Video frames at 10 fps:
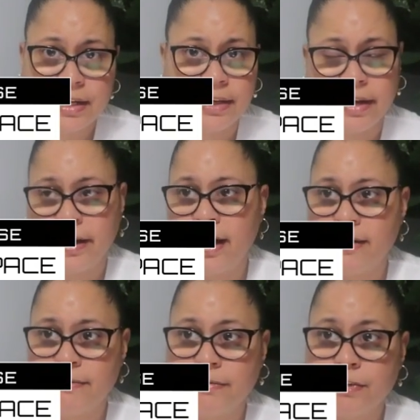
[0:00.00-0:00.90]
Again, I
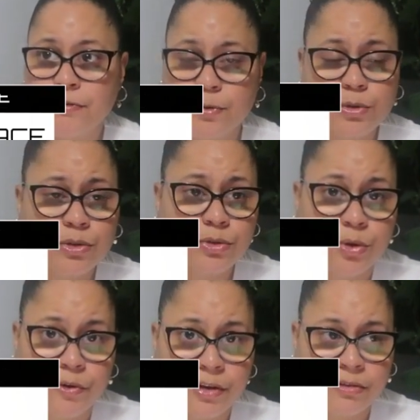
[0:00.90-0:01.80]
have a few
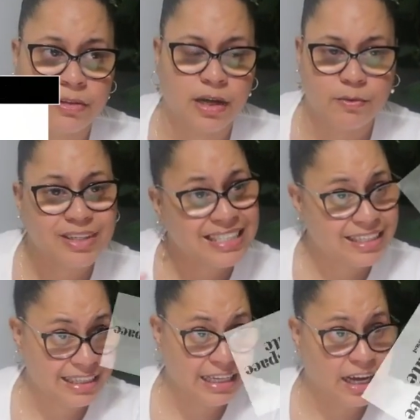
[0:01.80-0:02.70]
tutorials. I wouldn't say a